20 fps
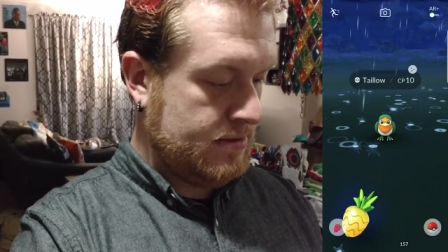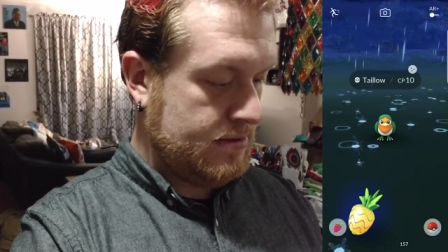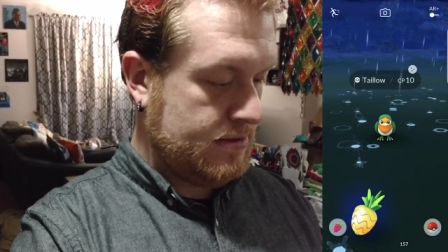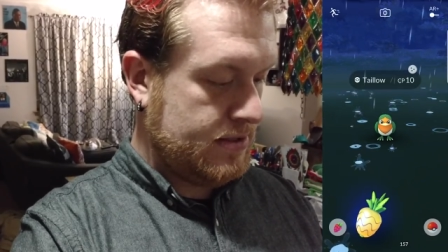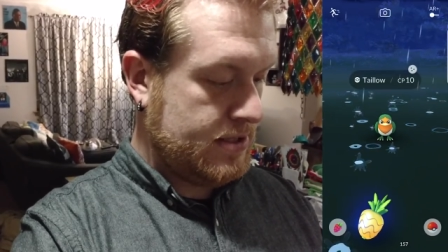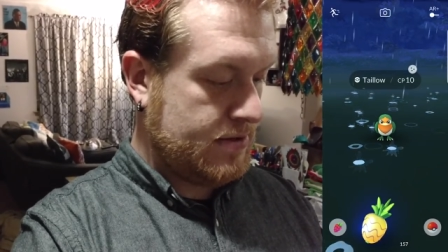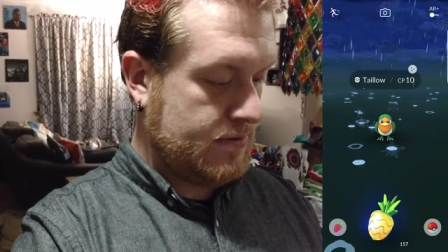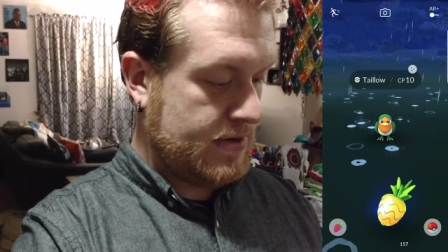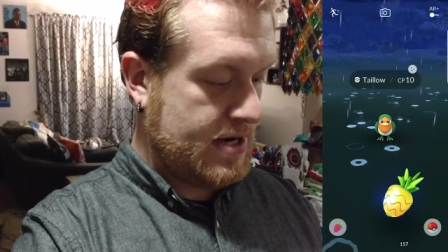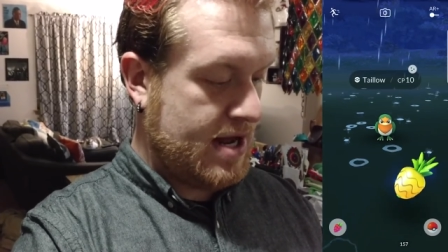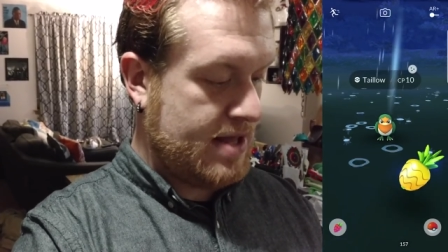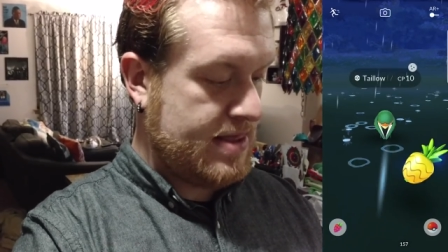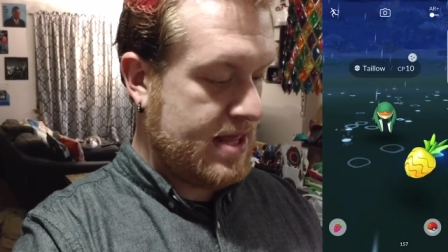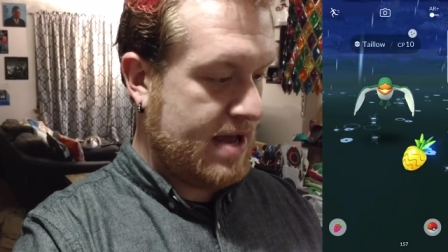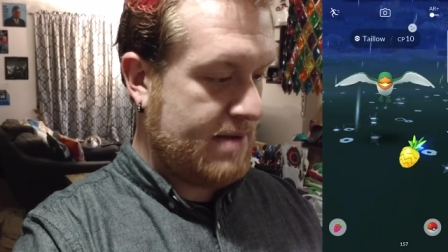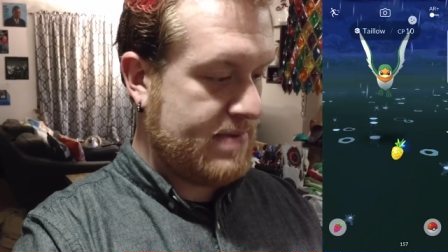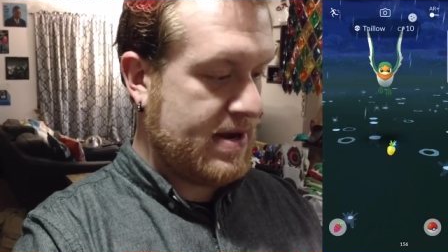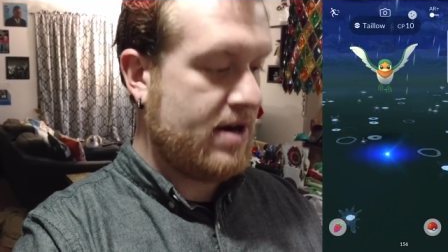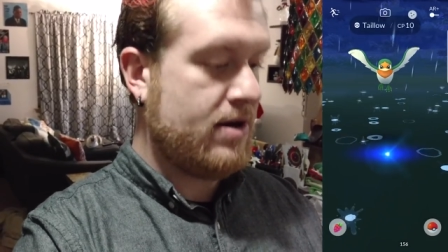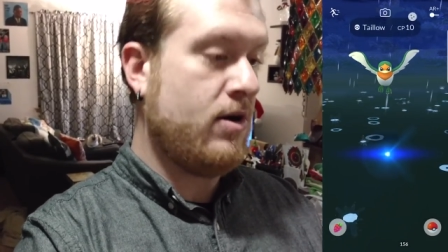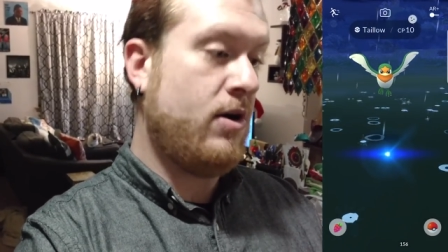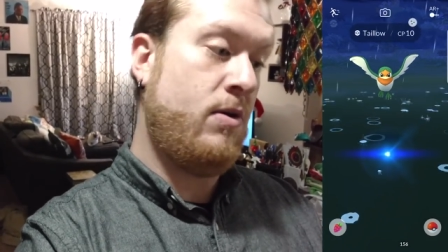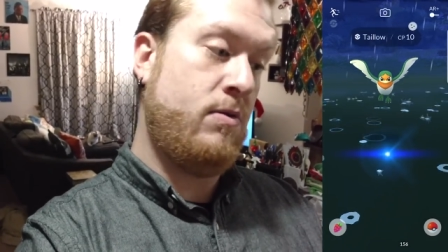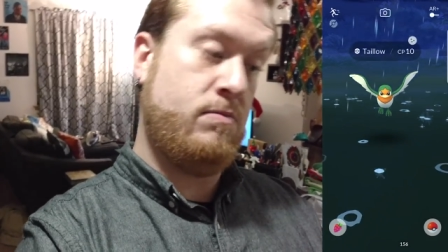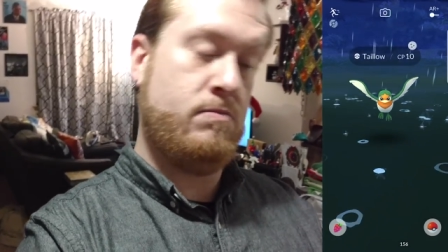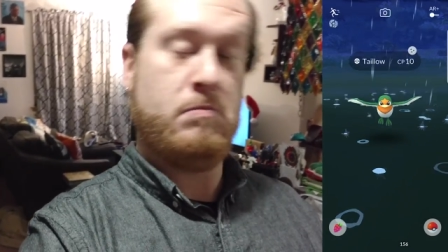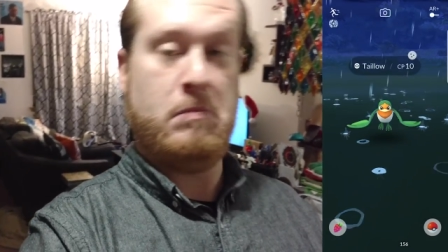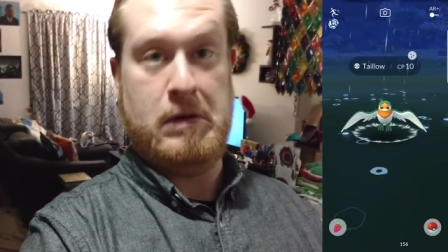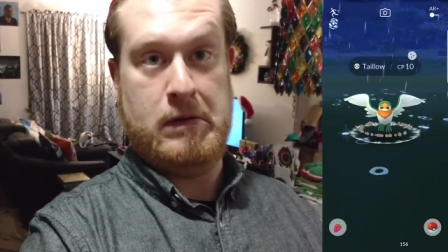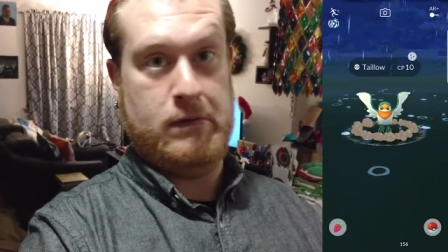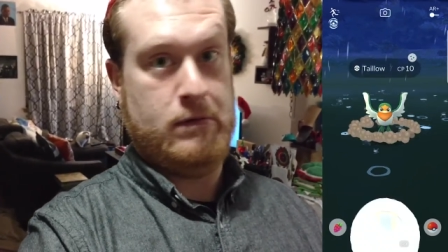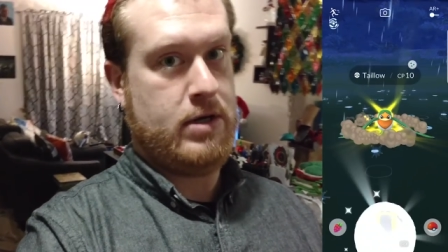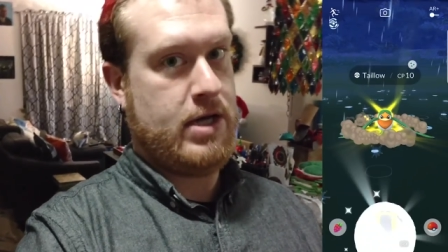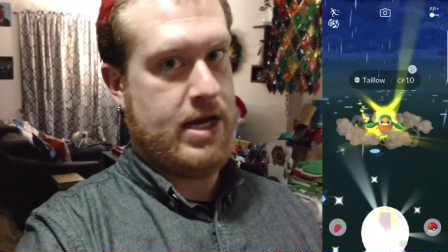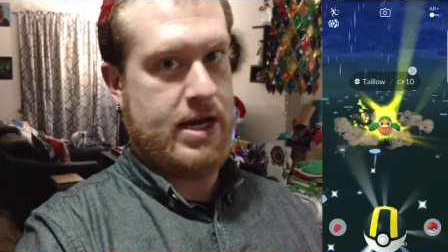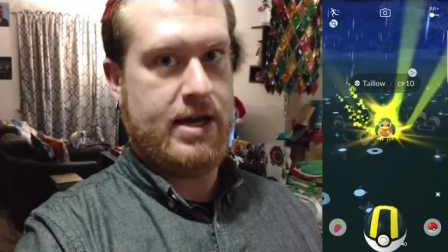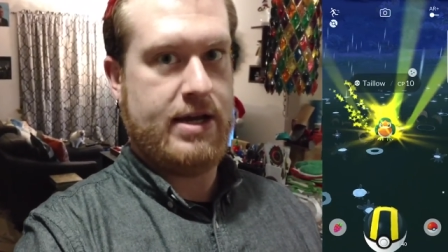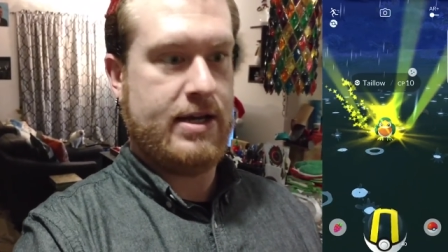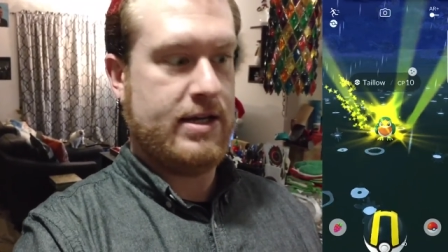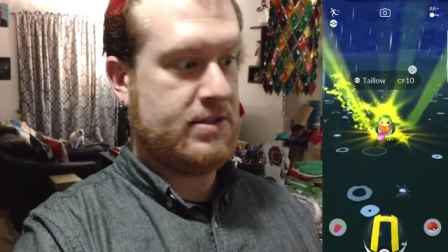No, not that bear. Oh,
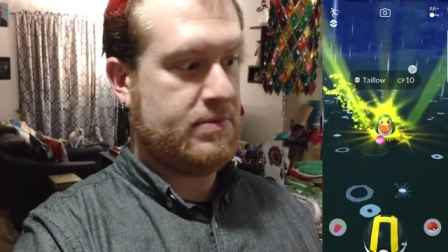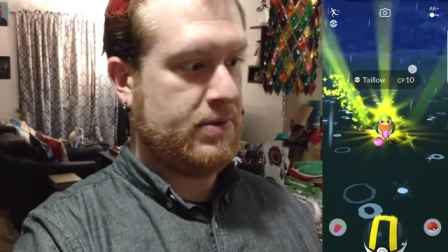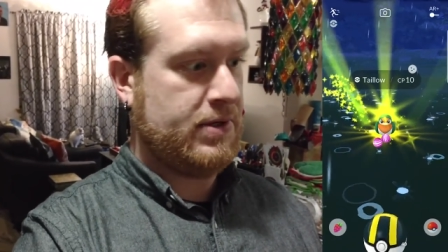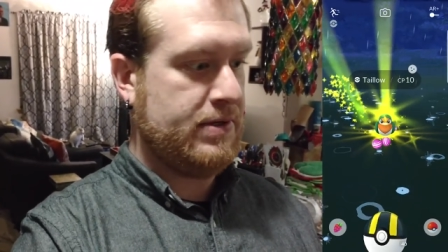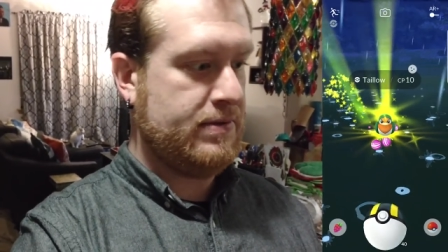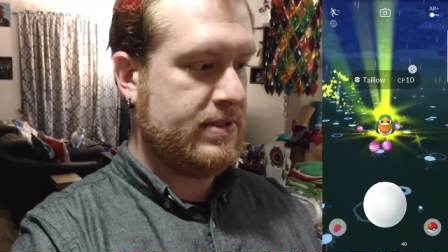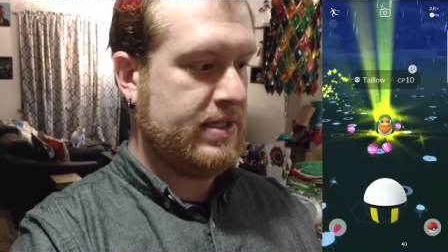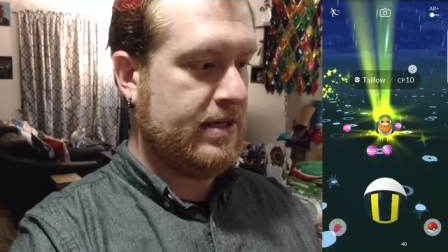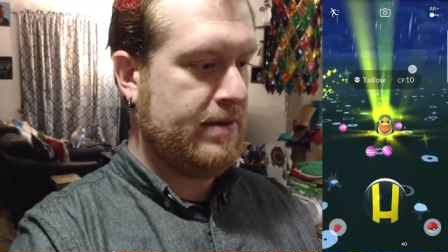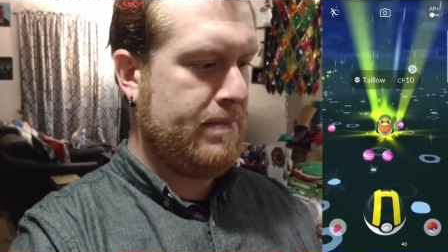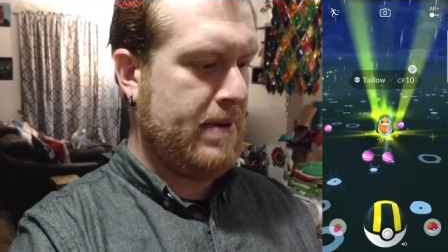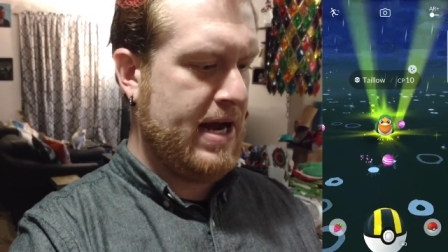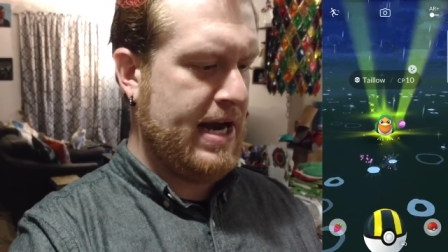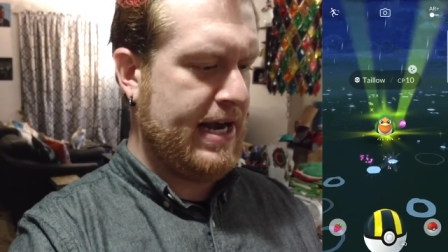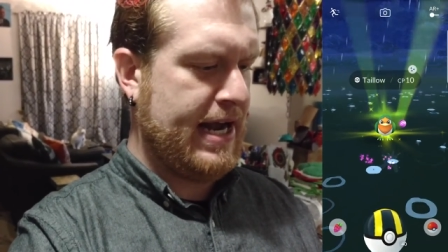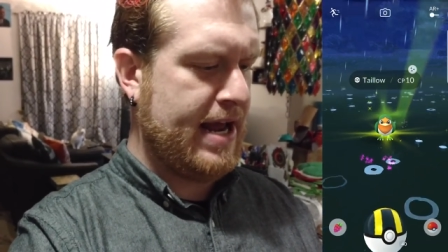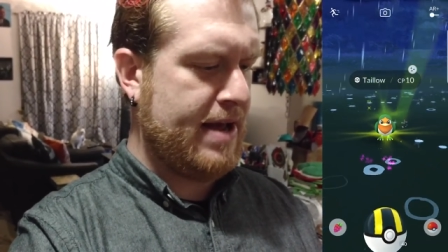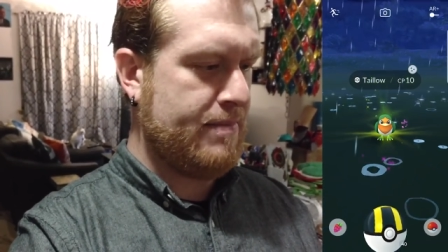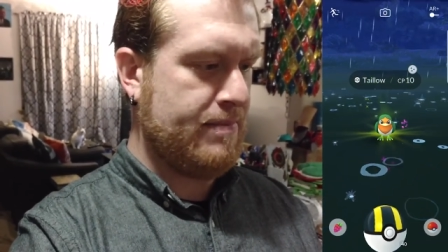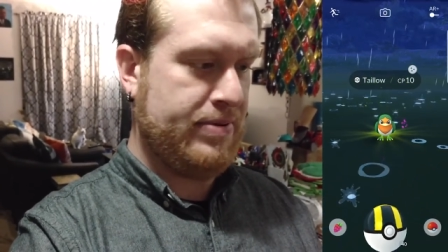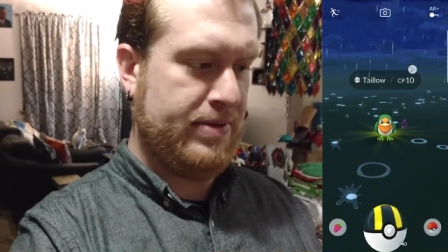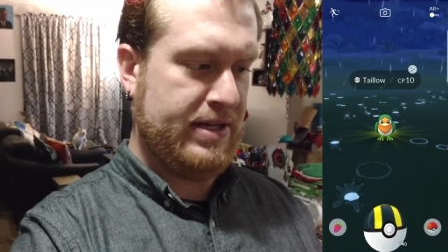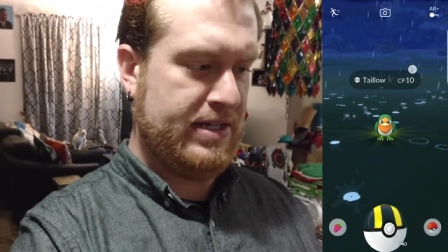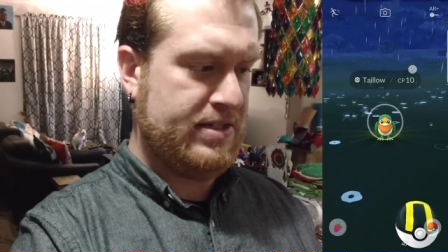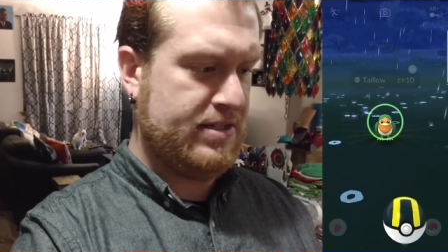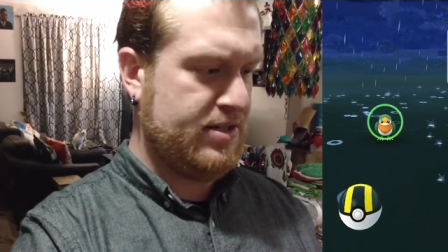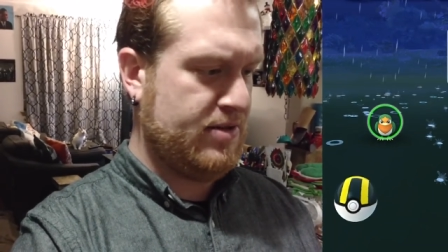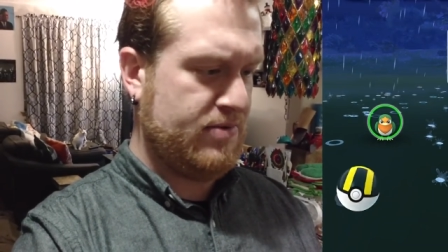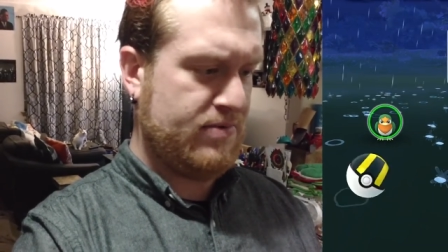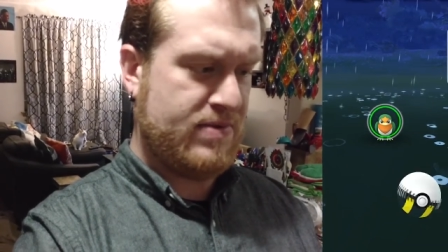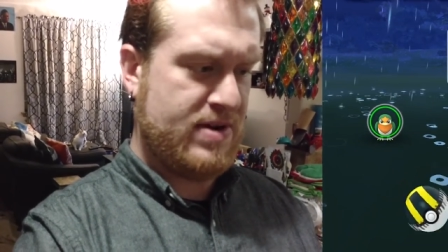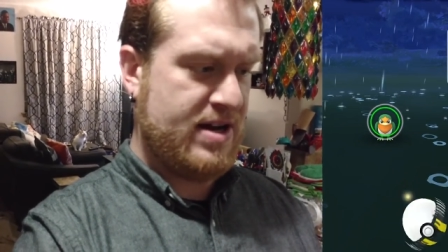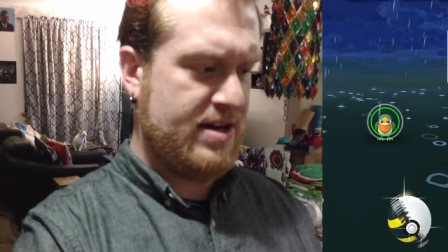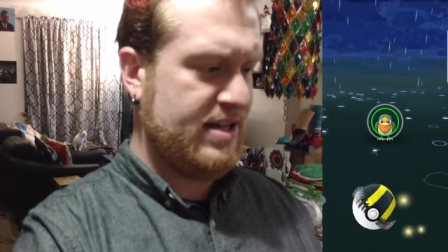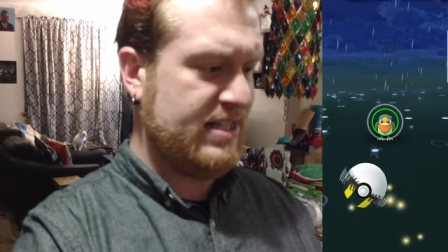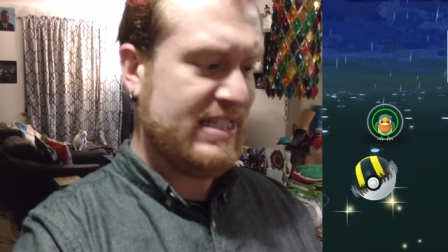okay, I guess we're using a pineapple. Please don't run.